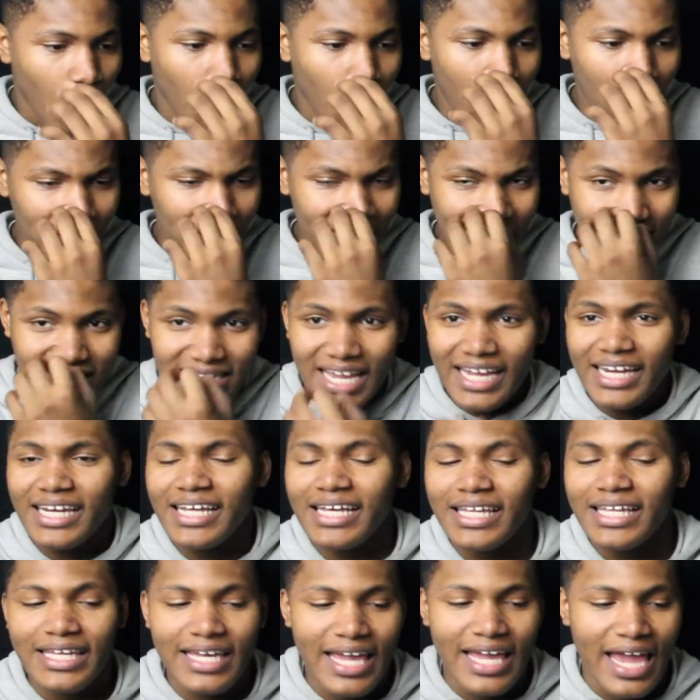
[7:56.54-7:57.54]
Well, I mean,
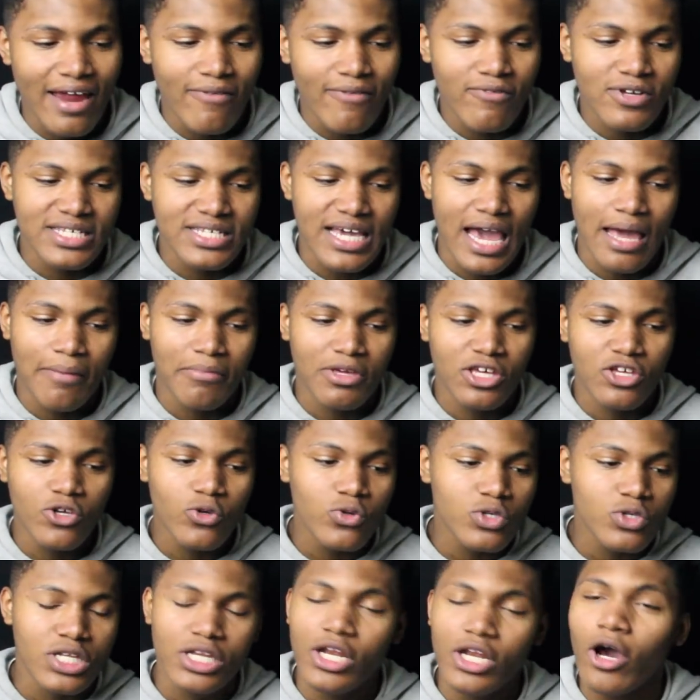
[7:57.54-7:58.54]
technically, every time he
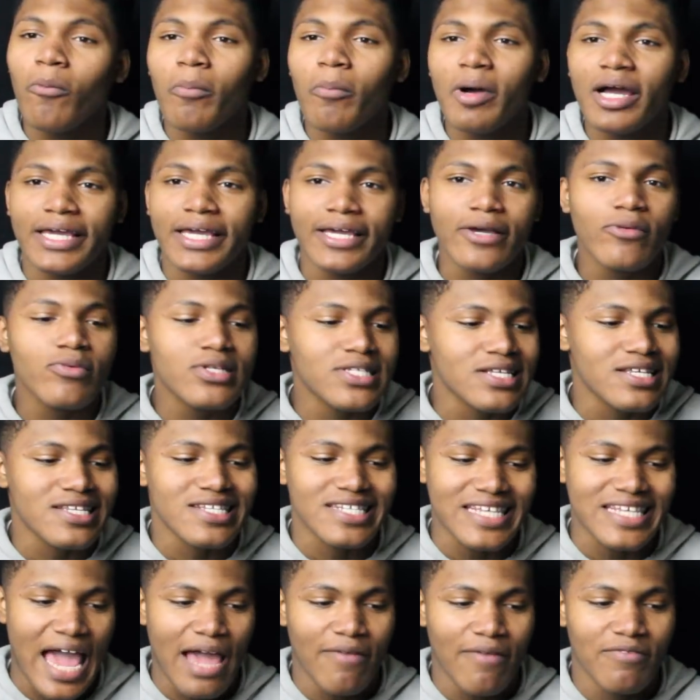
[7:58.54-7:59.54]
used the notebook, it was a
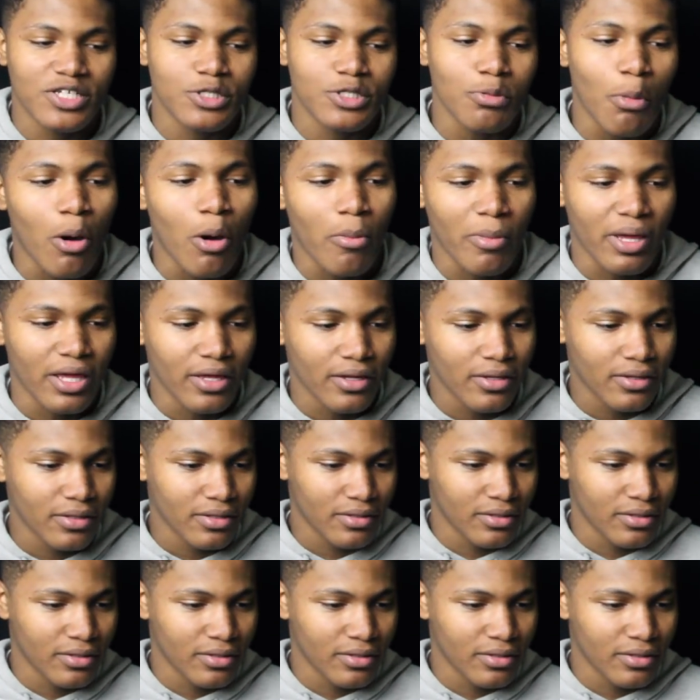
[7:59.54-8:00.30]
savage moment.